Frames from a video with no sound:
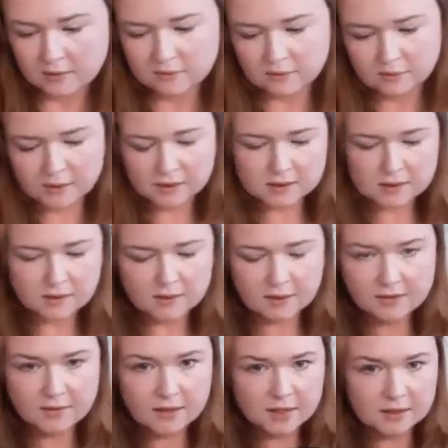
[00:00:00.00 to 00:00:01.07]
Right, and
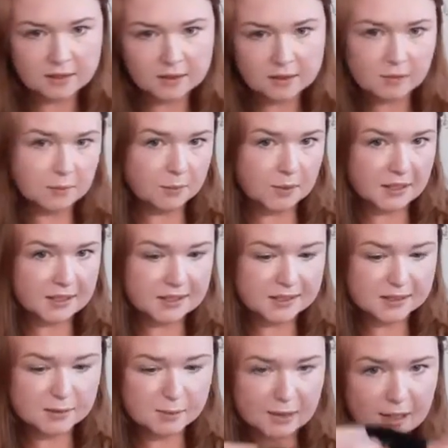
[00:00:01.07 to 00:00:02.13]
then place the
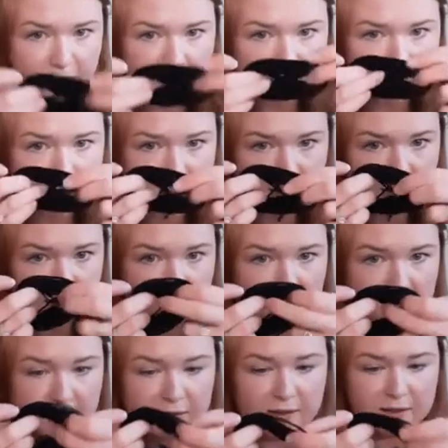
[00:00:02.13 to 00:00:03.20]
black
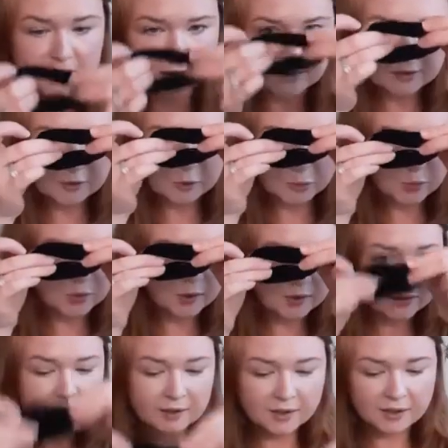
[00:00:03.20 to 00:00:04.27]
loop
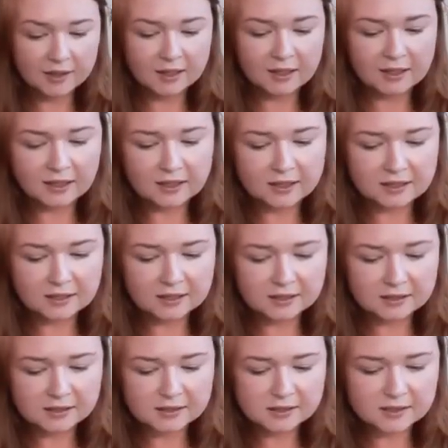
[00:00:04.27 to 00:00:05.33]
into
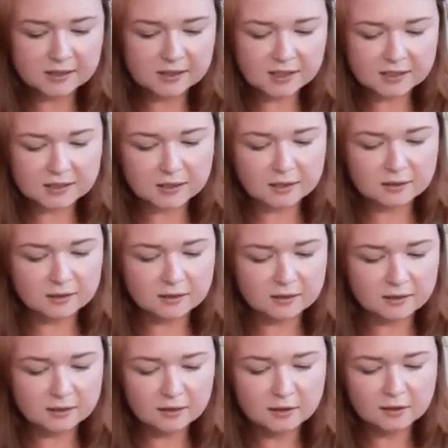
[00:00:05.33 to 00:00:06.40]
the centre
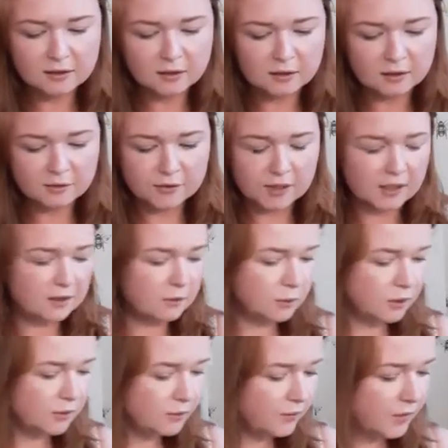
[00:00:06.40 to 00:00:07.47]
of the yellow
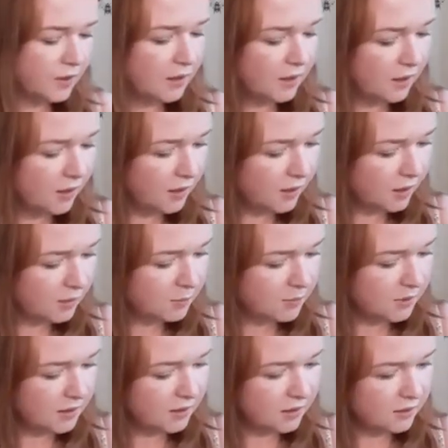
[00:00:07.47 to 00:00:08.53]
wool,
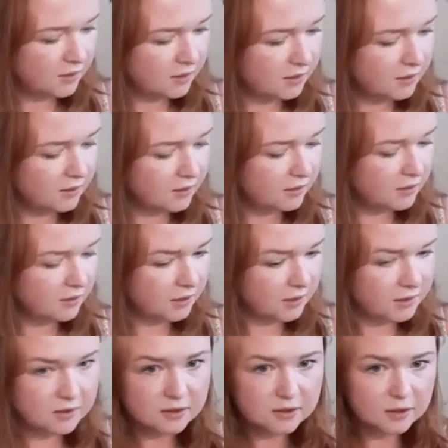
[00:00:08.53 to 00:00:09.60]
and then you
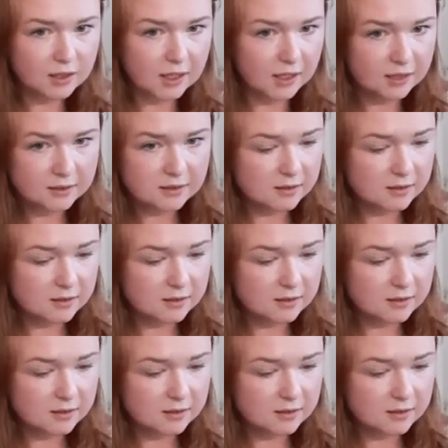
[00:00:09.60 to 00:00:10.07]
need to get